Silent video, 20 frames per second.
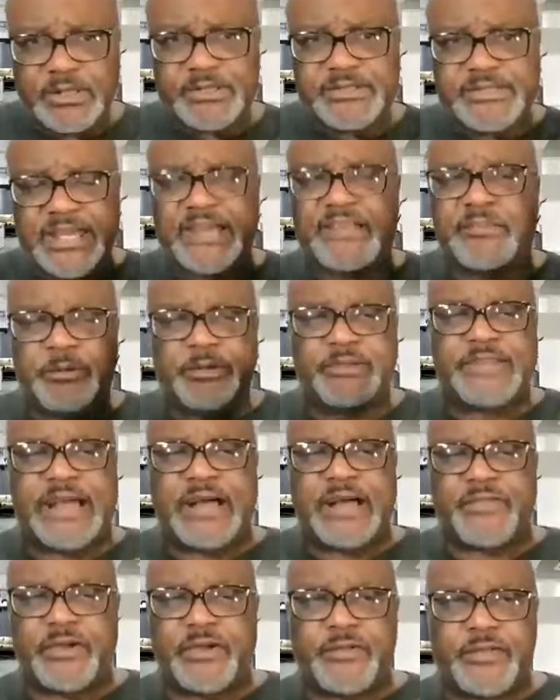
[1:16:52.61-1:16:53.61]
textbooks
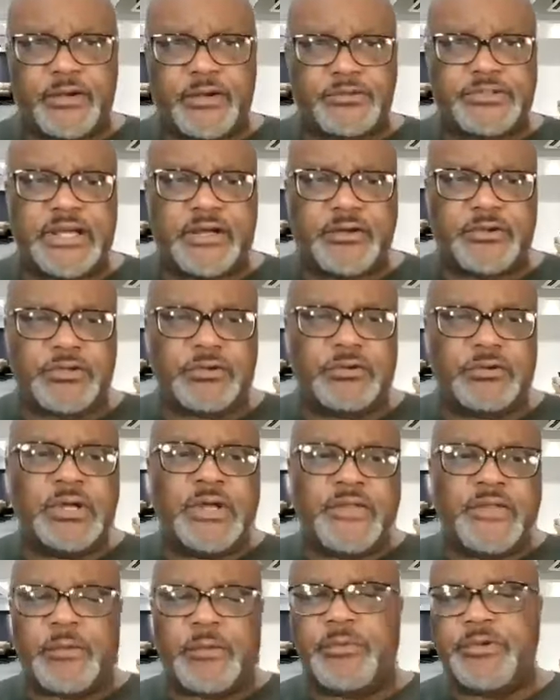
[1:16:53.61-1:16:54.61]
out there that'll tell you
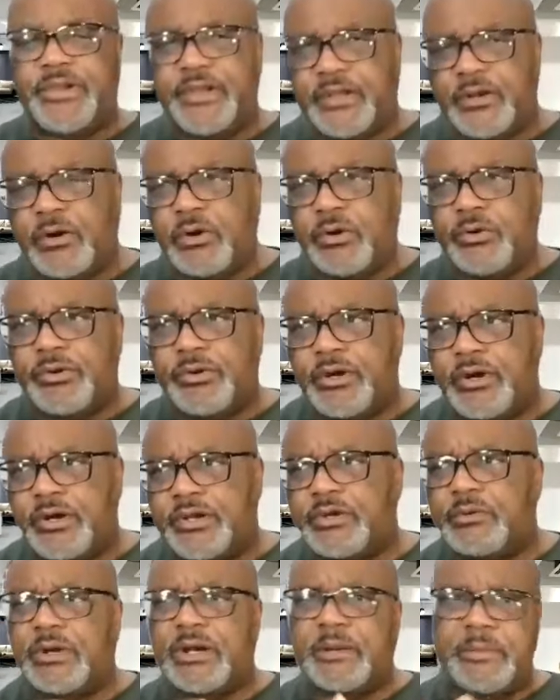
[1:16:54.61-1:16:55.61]
that when you get older,
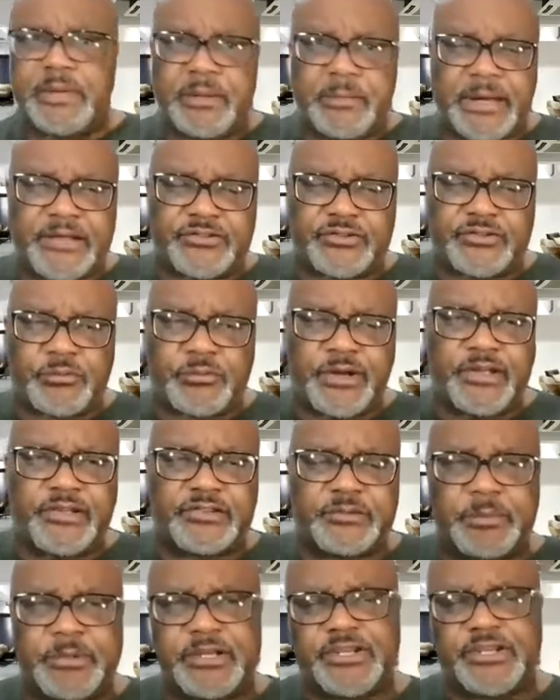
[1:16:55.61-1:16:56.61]
you want to minimize the
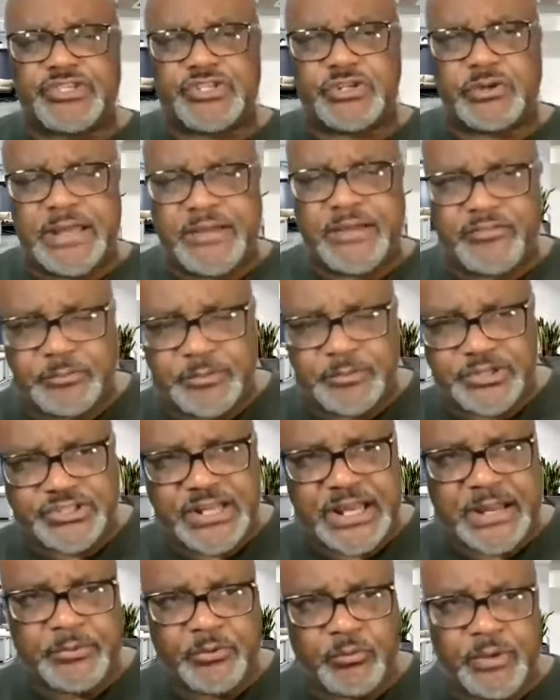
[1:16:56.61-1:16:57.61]
risk because you don't have as much
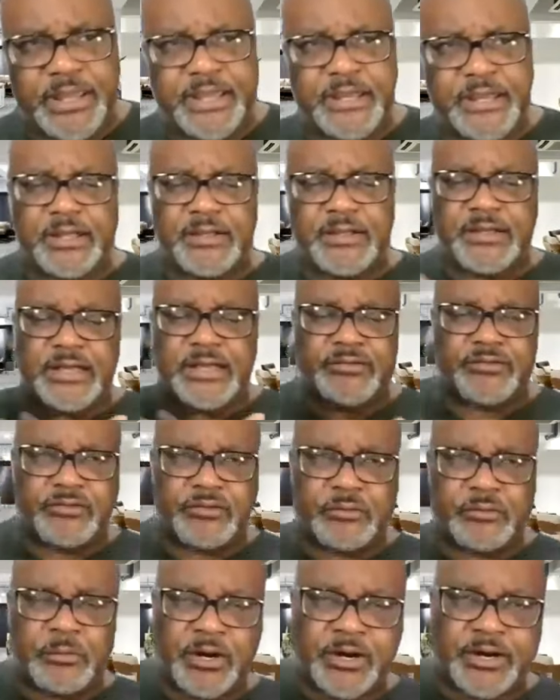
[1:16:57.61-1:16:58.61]
time to wait in case there's
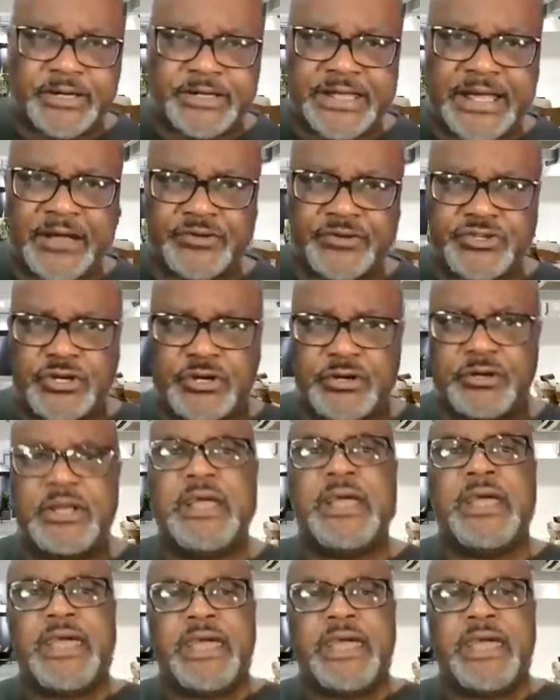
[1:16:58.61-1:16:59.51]
a market downturn.